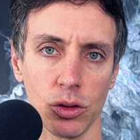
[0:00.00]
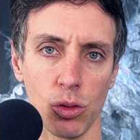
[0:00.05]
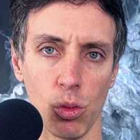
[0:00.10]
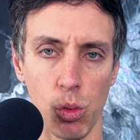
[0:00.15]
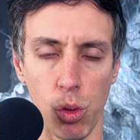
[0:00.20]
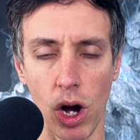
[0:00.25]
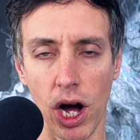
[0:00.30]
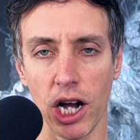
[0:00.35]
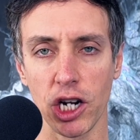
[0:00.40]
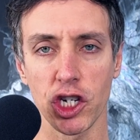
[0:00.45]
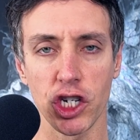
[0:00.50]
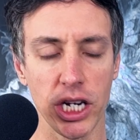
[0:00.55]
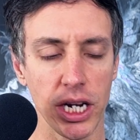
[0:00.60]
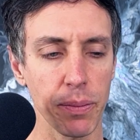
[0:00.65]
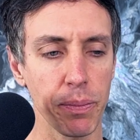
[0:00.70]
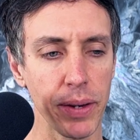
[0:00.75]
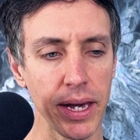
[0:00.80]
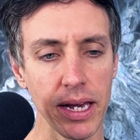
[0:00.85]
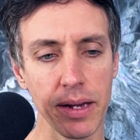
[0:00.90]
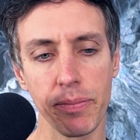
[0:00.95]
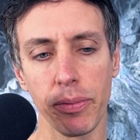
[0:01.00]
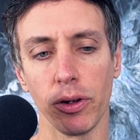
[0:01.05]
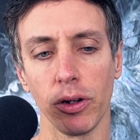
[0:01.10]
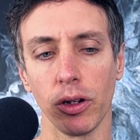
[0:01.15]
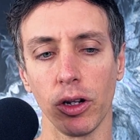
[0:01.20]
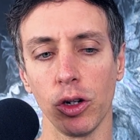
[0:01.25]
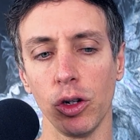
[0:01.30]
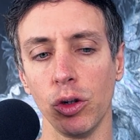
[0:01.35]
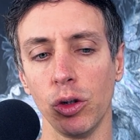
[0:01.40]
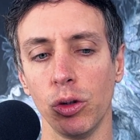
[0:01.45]
watching people
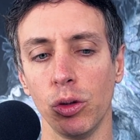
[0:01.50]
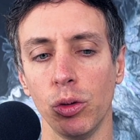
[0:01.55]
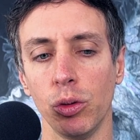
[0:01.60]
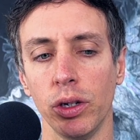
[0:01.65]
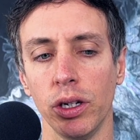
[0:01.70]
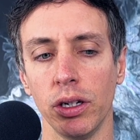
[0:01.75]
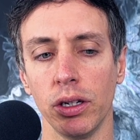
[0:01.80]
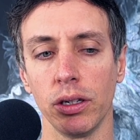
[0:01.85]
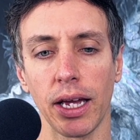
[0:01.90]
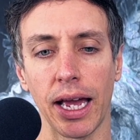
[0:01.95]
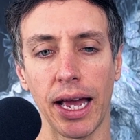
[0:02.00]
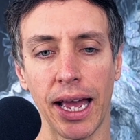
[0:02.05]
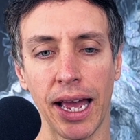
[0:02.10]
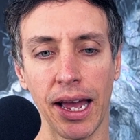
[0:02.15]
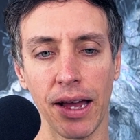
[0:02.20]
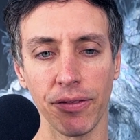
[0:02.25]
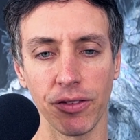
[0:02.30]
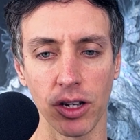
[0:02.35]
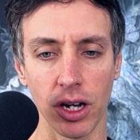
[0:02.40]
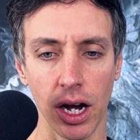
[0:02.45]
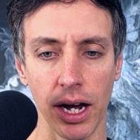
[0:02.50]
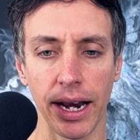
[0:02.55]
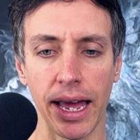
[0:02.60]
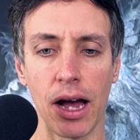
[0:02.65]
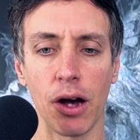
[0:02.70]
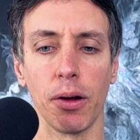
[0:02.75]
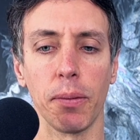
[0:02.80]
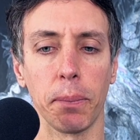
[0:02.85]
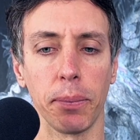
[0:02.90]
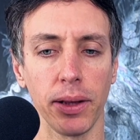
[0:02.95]
who have gone
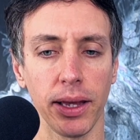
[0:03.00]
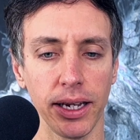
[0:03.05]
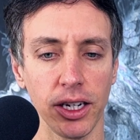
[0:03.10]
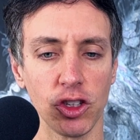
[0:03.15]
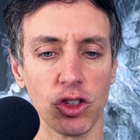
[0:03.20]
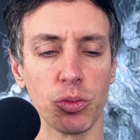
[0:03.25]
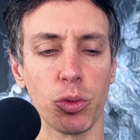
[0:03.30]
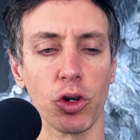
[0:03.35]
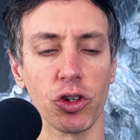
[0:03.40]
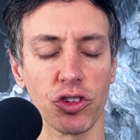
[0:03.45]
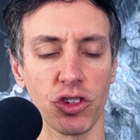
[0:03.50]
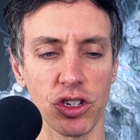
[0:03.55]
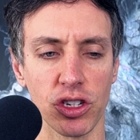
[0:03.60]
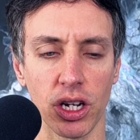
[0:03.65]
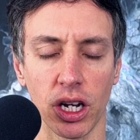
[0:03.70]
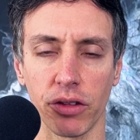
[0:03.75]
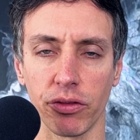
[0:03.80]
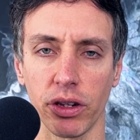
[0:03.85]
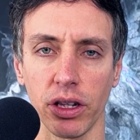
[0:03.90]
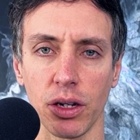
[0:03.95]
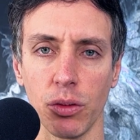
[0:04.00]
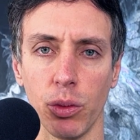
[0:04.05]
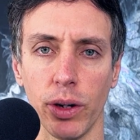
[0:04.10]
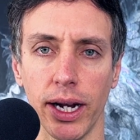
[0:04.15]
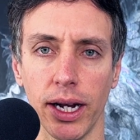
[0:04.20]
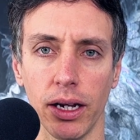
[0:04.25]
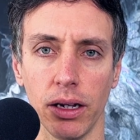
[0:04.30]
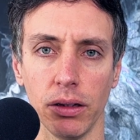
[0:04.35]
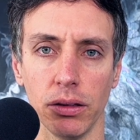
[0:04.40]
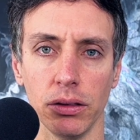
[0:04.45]
out and played sports and done really
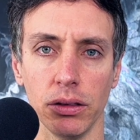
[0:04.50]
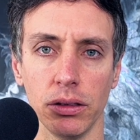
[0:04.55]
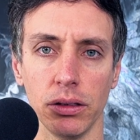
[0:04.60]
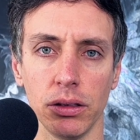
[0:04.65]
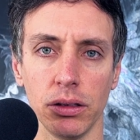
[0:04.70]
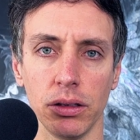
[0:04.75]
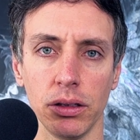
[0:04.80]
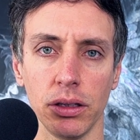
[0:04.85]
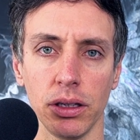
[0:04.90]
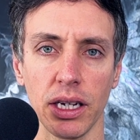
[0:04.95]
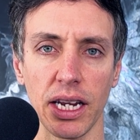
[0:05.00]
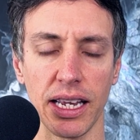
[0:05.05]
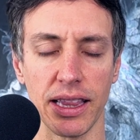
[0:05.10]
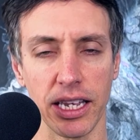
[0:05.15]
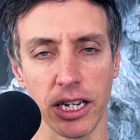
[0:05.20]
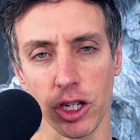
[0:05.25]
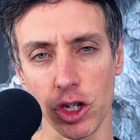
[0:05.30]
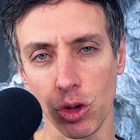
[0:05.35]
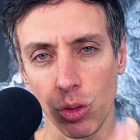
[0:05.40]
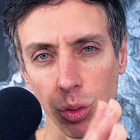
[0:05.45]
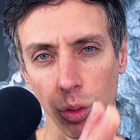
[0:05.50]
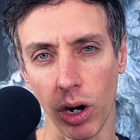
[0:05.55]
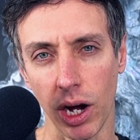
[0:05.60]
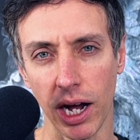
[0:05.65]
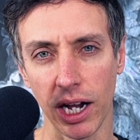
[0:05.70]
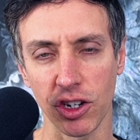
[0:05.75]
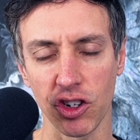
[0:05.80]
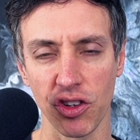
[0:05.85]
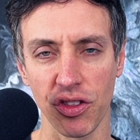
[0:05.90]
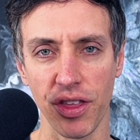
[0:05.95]
well, and then you
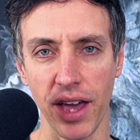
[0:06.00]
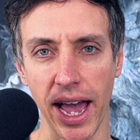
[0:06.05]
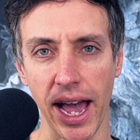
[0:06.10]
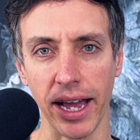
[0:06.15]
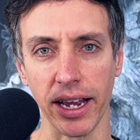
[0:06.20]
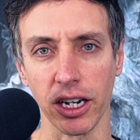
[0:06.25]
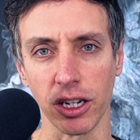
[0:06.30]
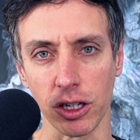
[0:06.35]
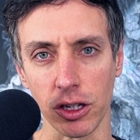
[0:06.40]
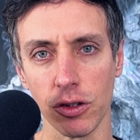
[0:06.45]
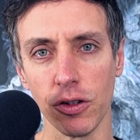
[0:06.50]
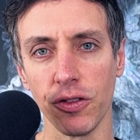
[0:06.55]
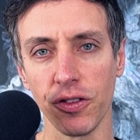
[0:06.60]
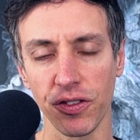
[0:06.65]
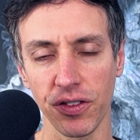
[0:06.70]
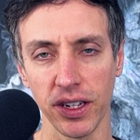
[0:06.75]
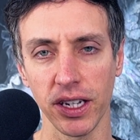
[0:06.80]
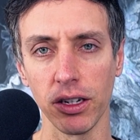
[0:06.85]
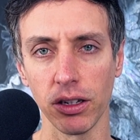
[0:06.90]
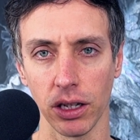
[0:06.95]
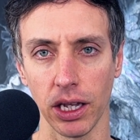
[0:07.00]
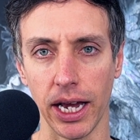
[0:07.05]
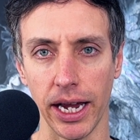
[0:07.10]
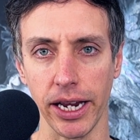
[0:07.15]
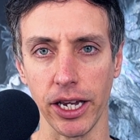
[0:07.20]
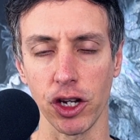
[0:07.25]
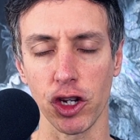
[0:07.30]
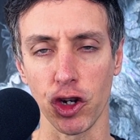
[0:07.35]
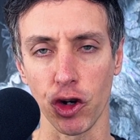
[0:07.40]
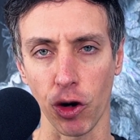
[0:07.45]
watch that and you feel
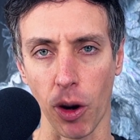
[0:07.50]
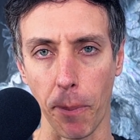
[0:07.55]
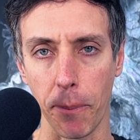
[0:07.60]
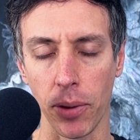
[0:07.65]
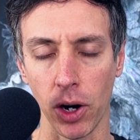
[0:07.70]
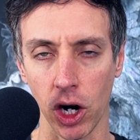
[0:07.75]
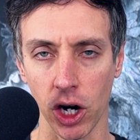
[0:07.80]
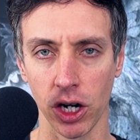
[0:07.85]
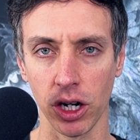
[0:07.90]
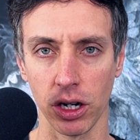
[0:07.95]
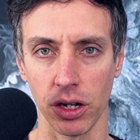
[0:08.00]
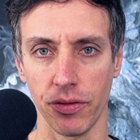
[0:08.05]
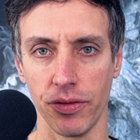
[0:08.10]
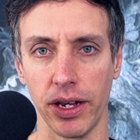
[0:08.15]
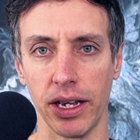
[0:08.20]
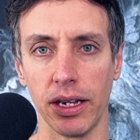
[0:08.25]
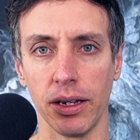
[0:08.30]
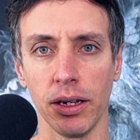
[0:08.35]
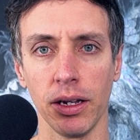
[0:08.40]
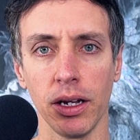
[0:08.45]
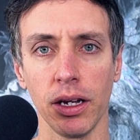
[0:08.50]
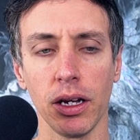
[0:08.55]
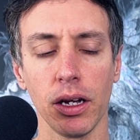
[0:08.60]
like you're a part of it,